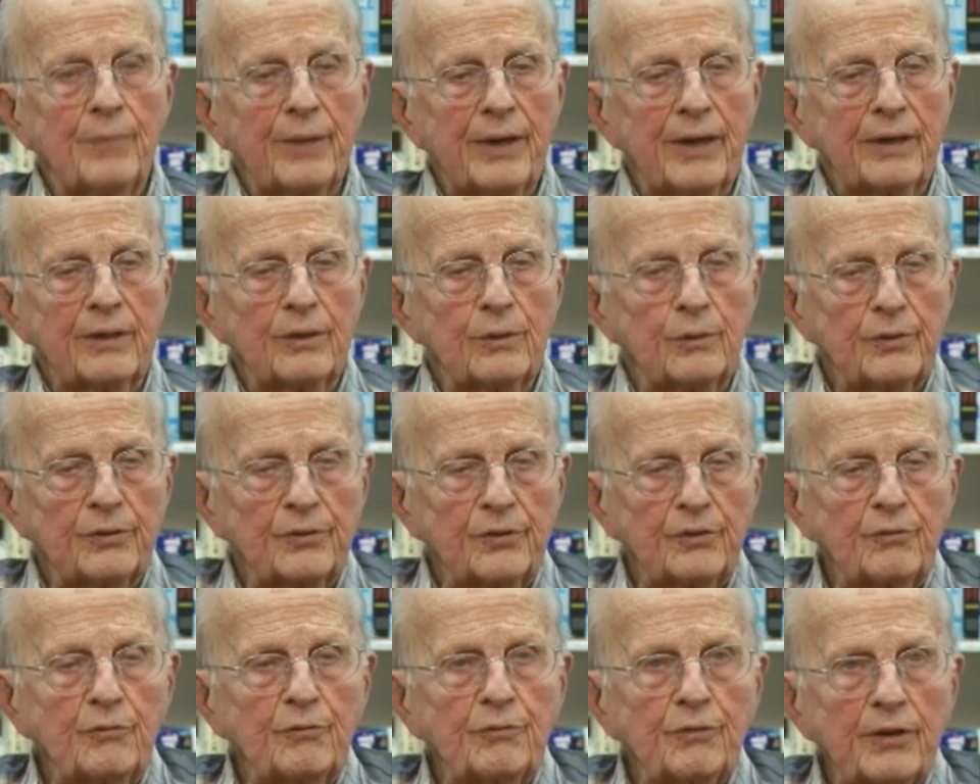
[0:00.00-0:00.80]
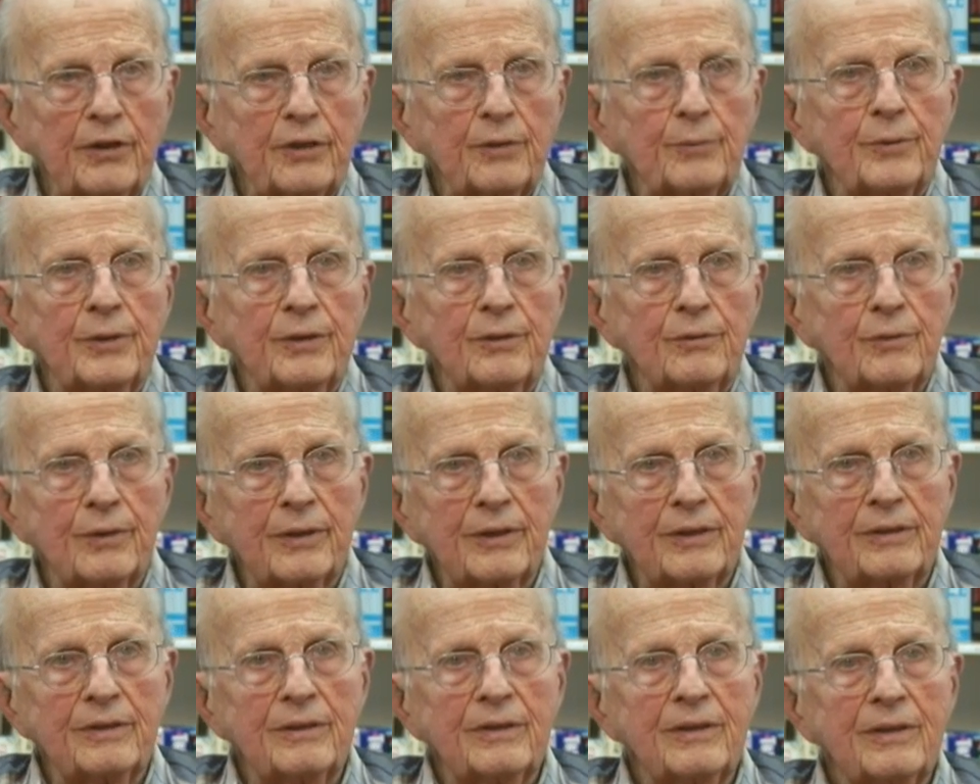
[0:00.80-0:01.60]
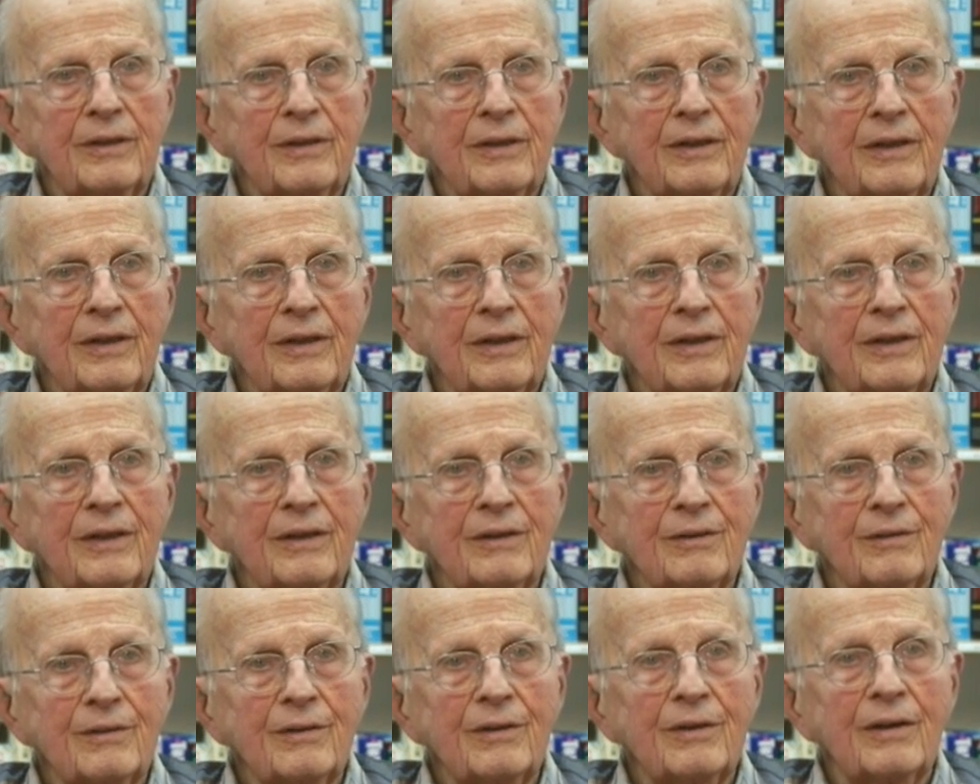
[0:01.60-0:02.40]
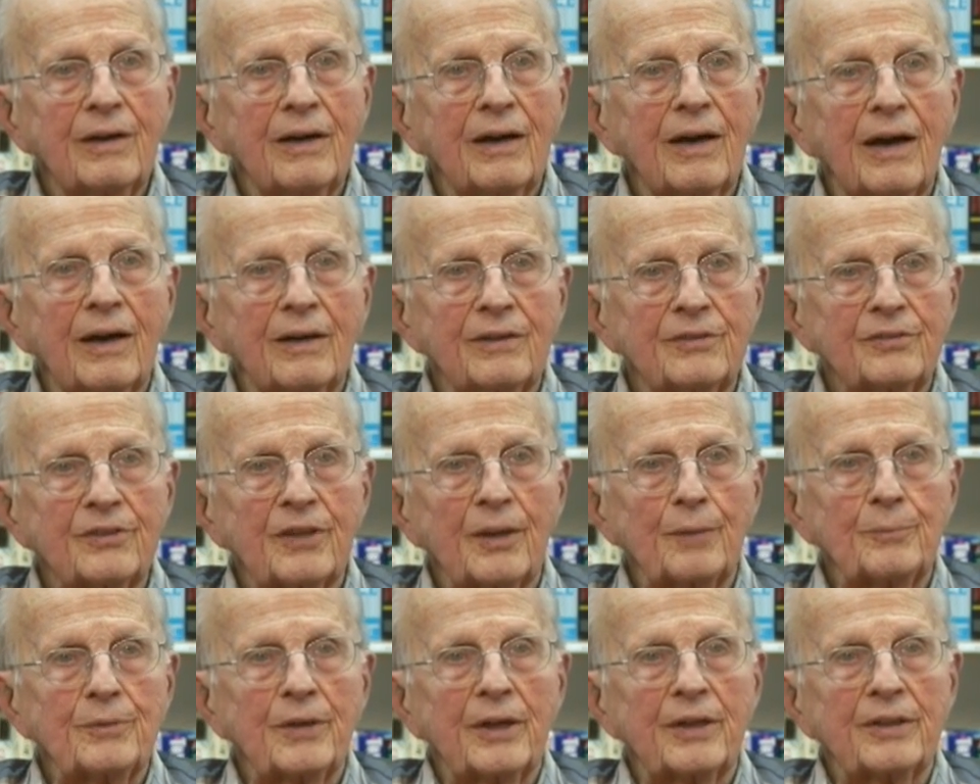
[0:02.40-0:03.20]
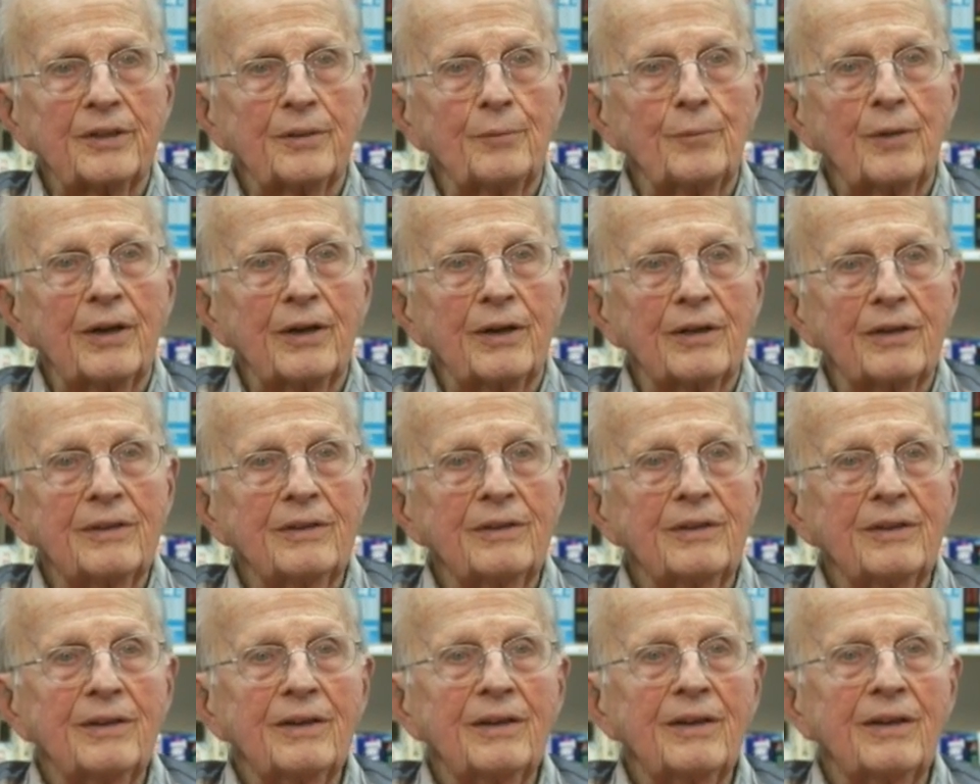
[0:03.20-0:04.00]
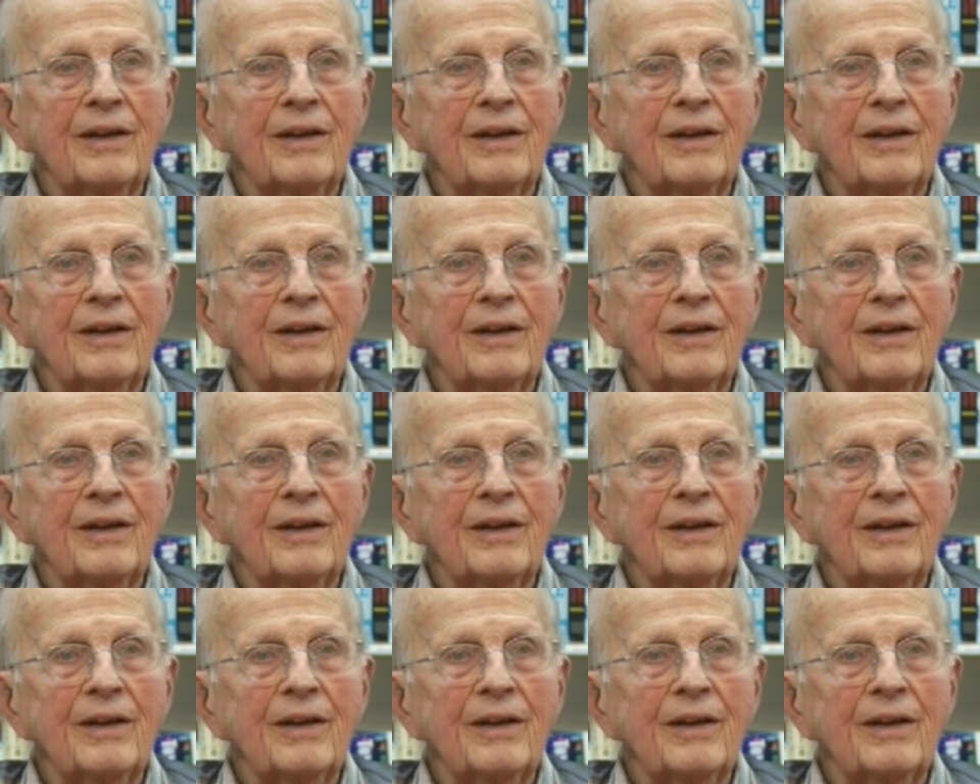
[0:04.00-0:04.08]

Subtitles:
man who was in front of me when I stepped on the mine,